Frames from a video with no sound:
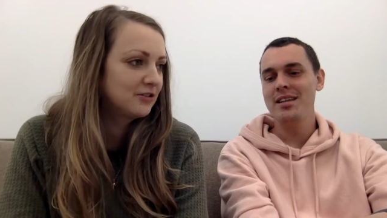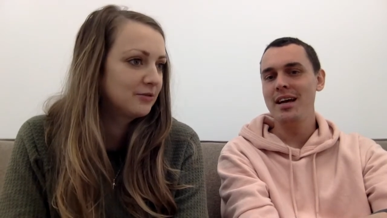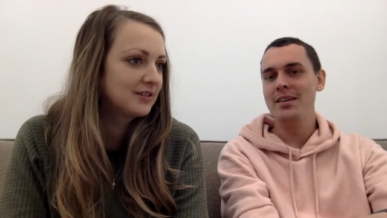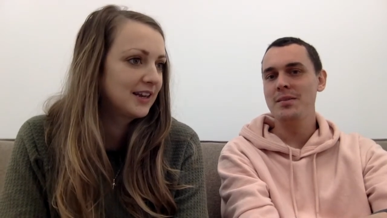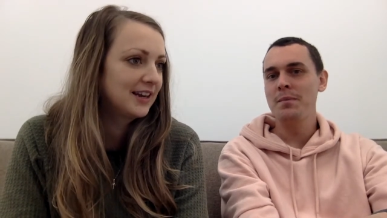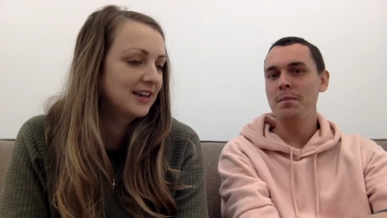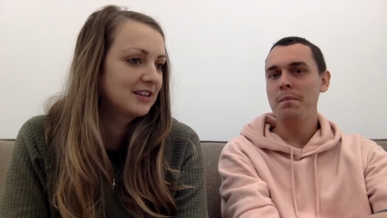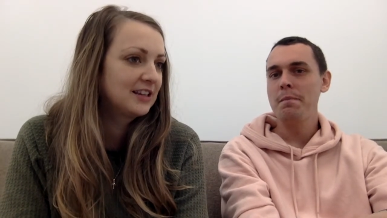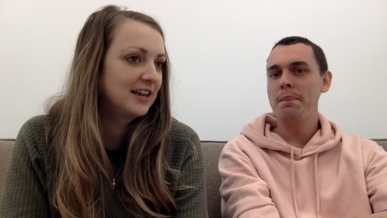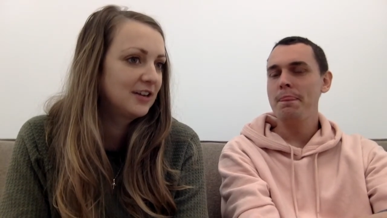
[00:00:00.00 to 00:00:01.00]
Speaker 1: snacks. was like at
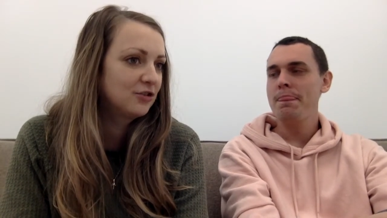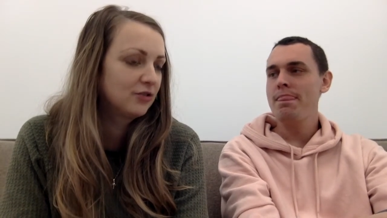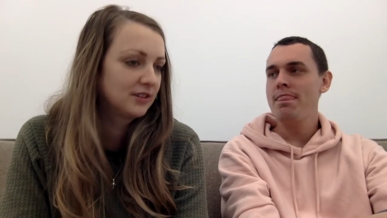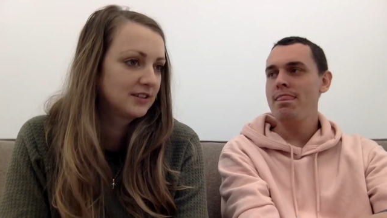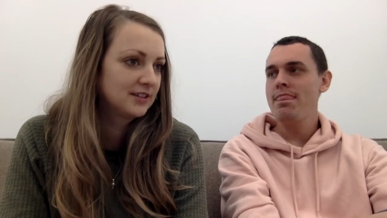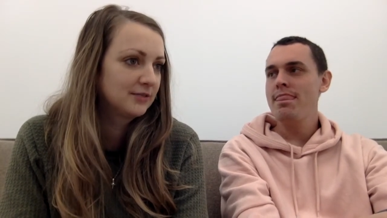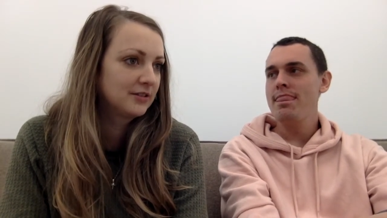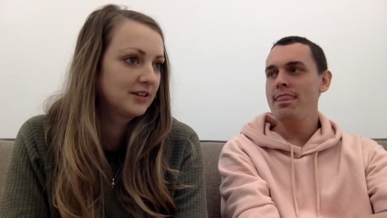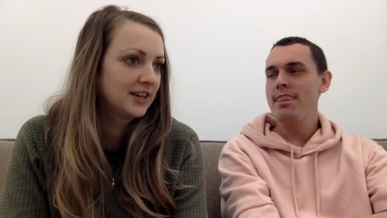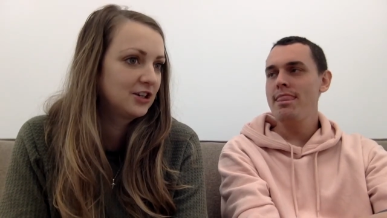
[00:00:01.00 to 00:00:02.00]
the entrance and with
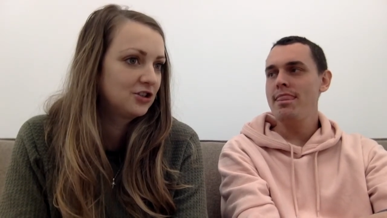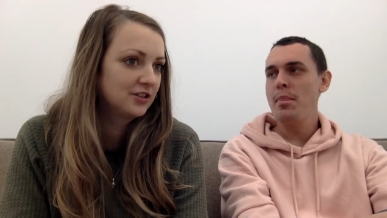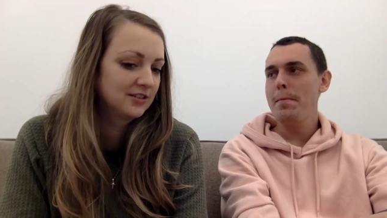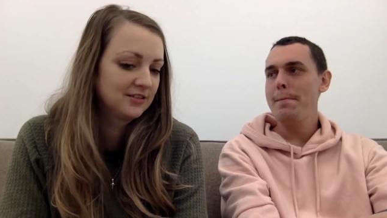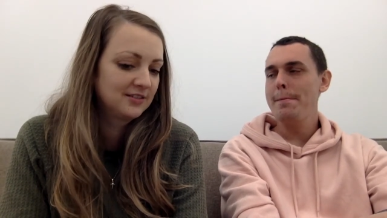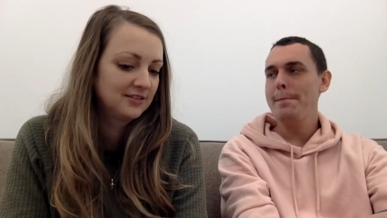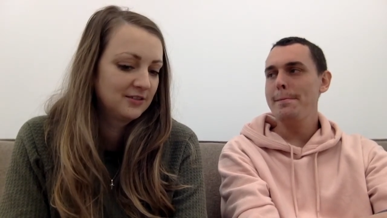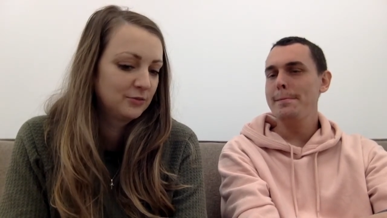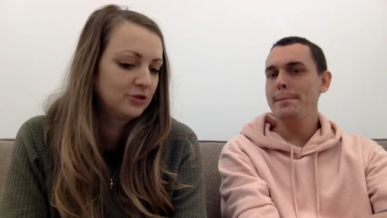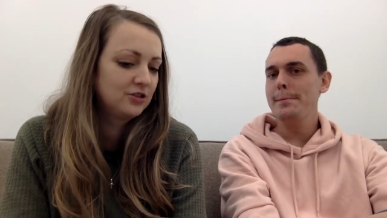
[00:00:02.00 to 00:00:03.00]
the kitchen.
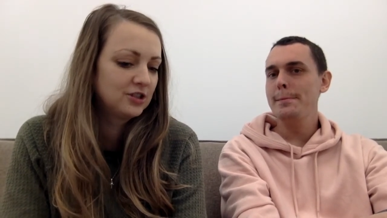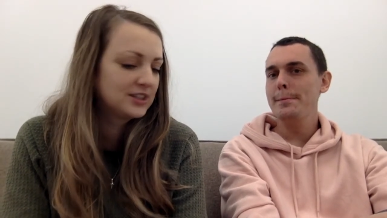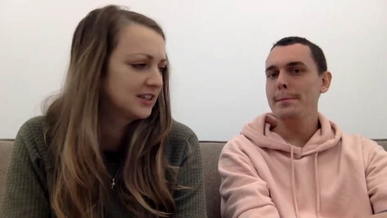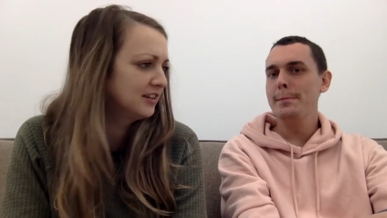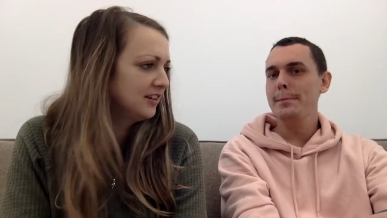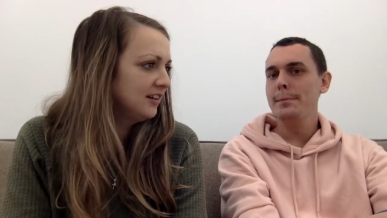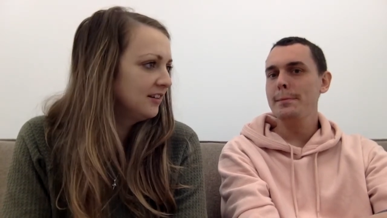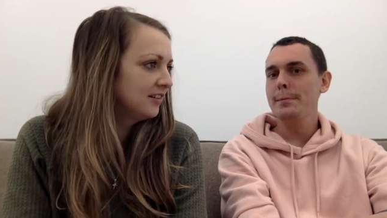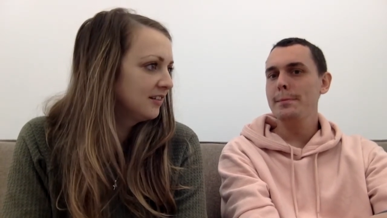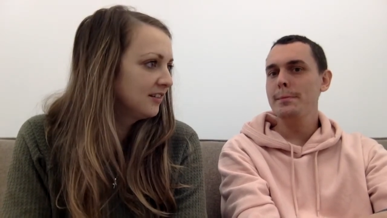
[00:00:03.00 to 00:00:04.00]
Would you just sit in there?
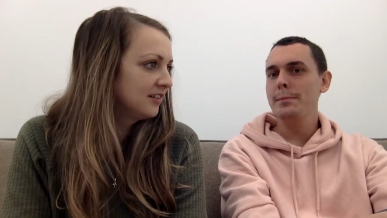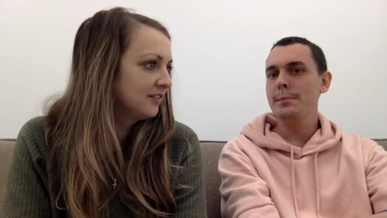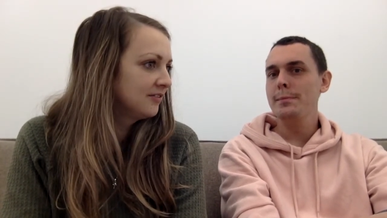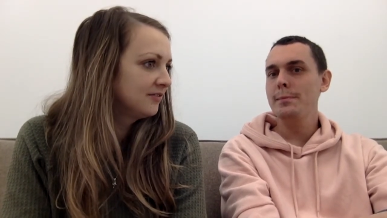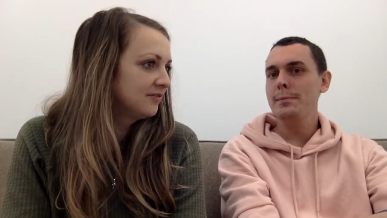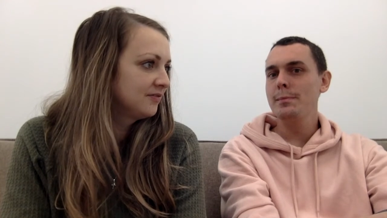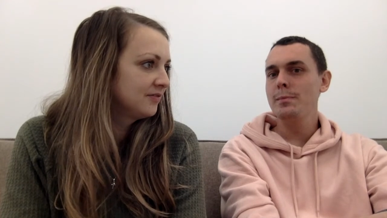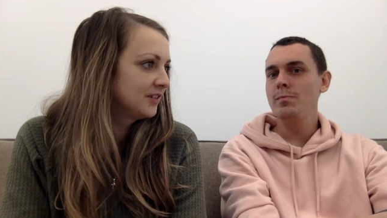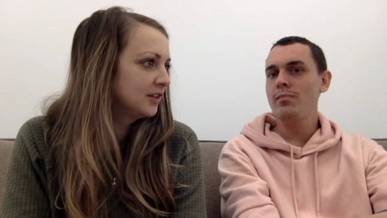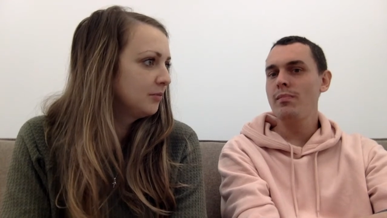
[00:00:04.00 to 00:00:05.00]

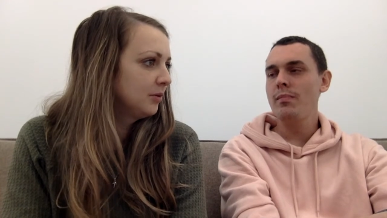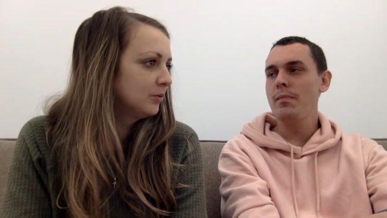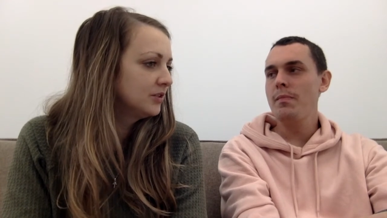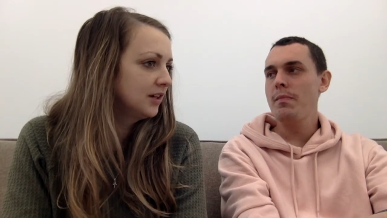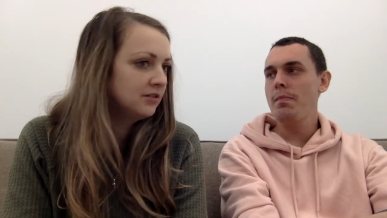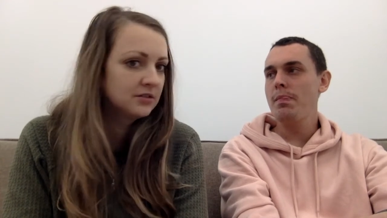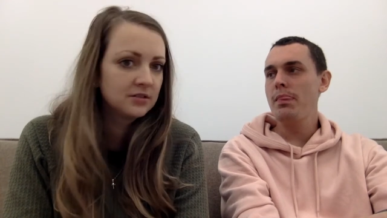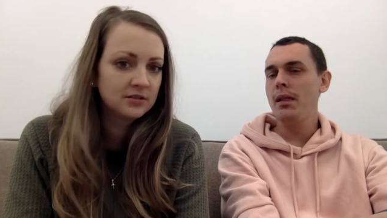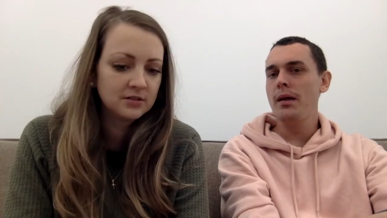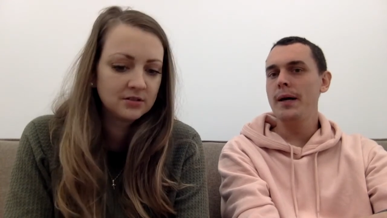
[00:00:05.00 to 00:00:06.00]
In the Millwoods house?
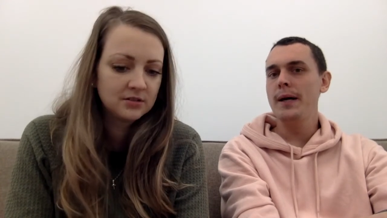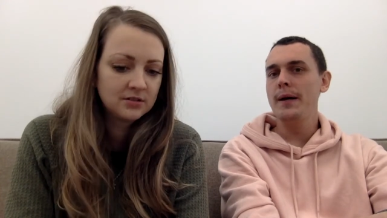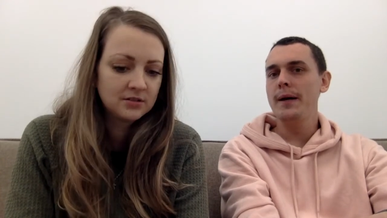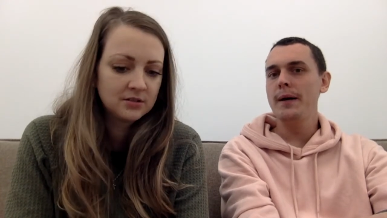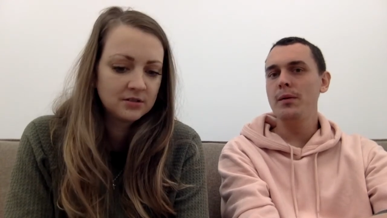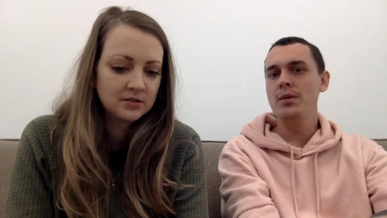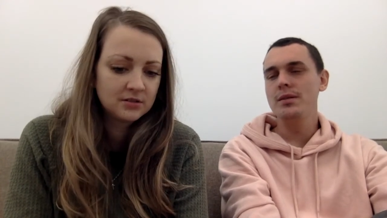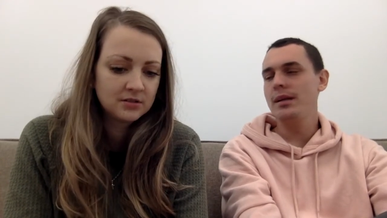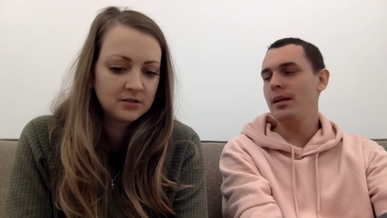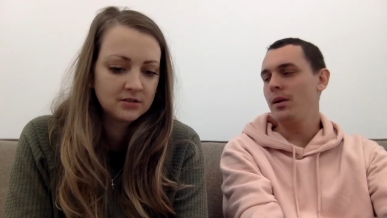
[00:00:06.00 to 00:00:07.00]
Speaker 2: Uh, it
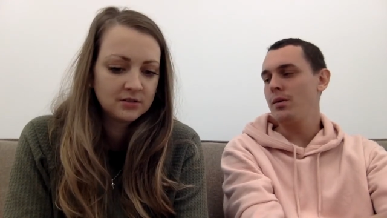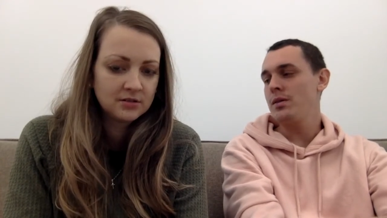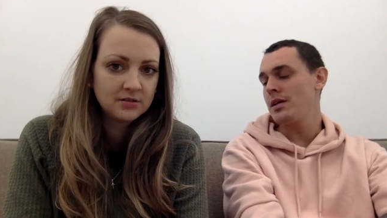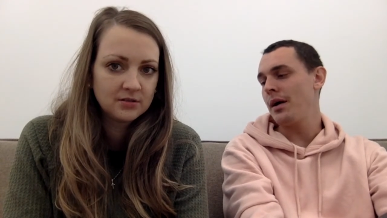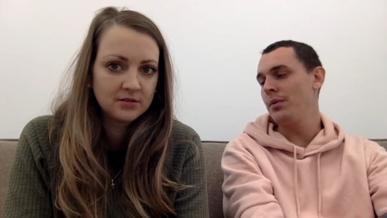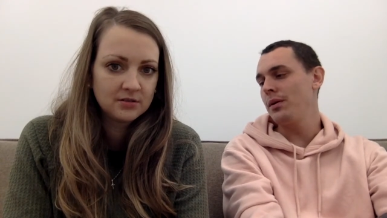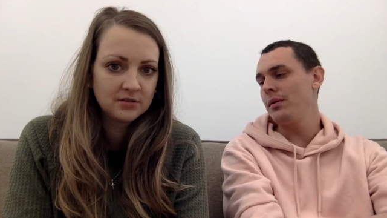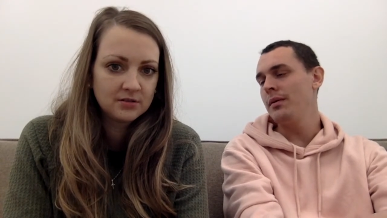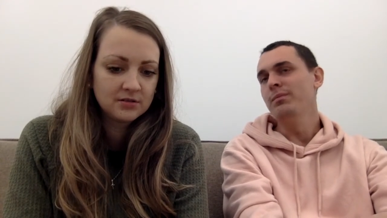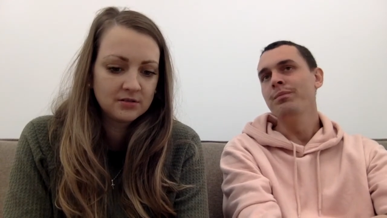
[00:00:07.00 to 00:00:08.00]
wasn't like that always. I would.
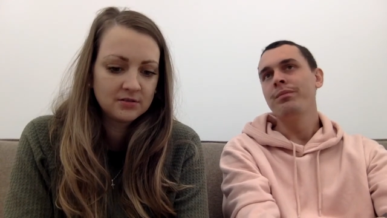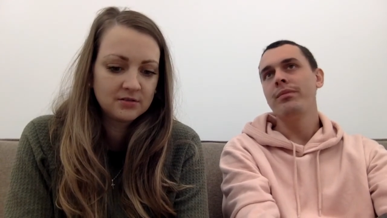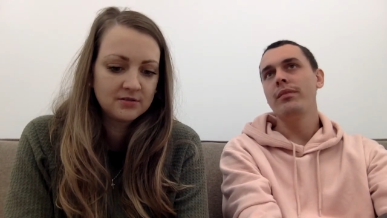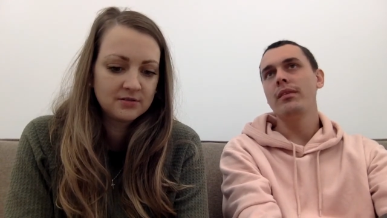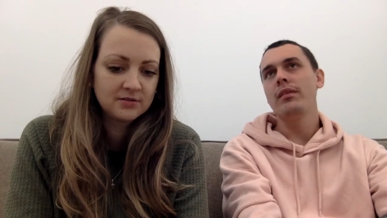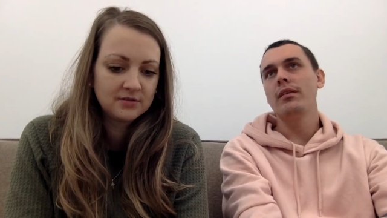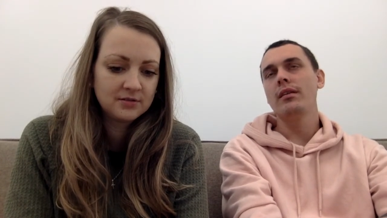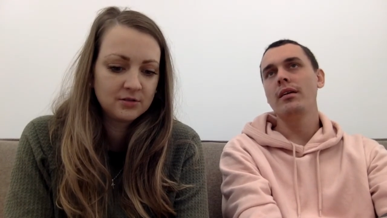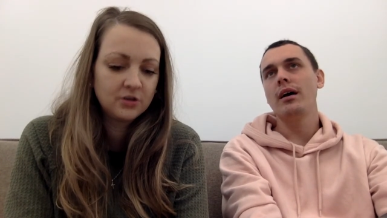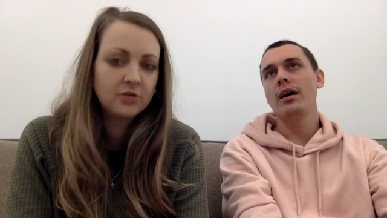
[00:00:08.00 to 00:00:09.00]

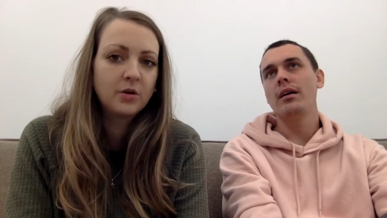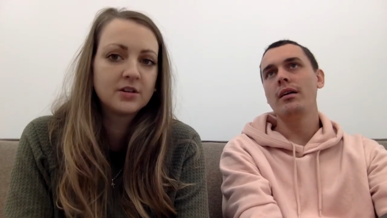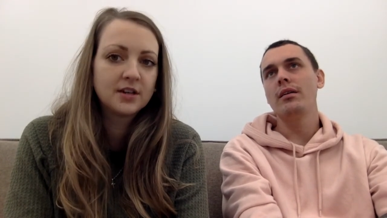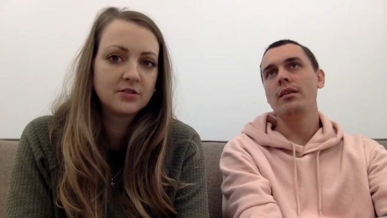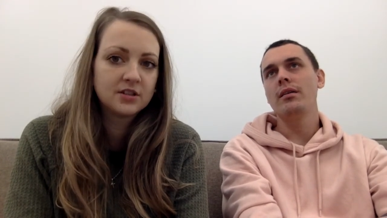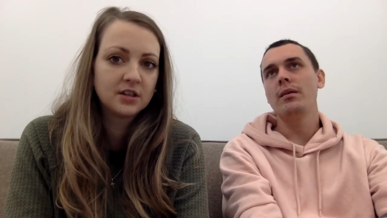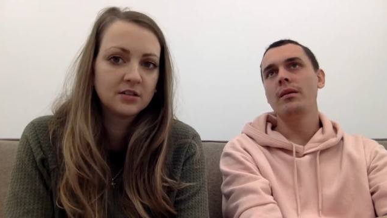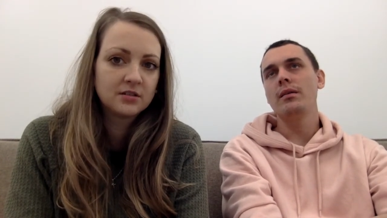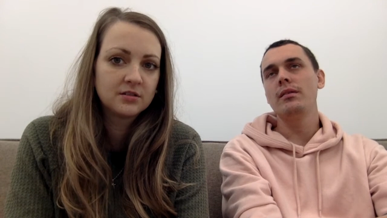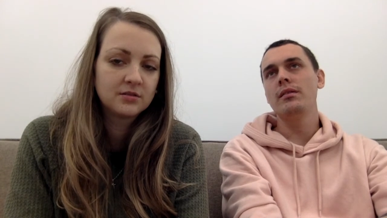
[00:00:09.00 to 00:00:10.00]
Speaker 1: Or the one
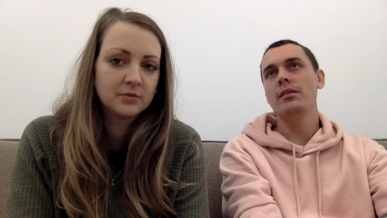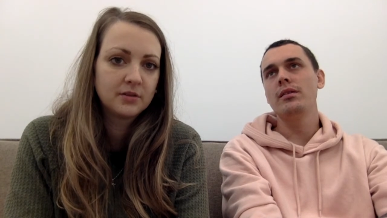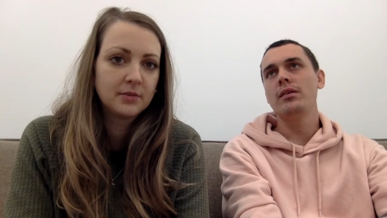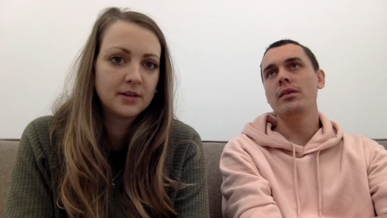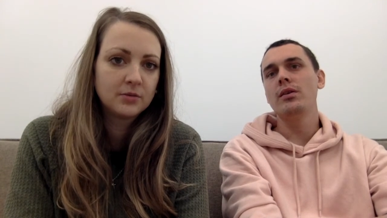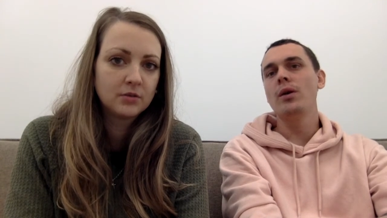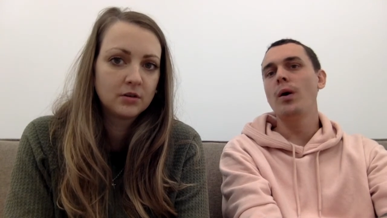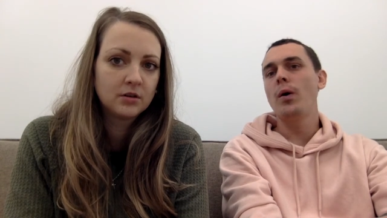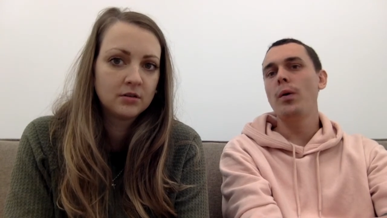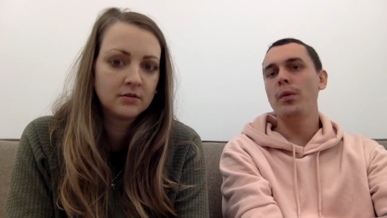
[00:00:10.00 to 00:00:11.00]
downstairs with the mice.
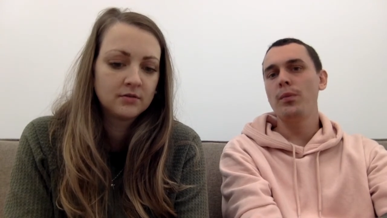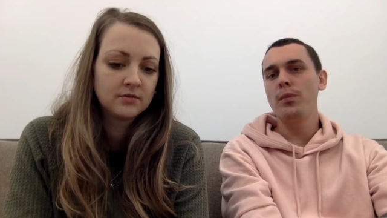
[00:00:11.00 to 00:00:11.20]
No,
Speaker 2: it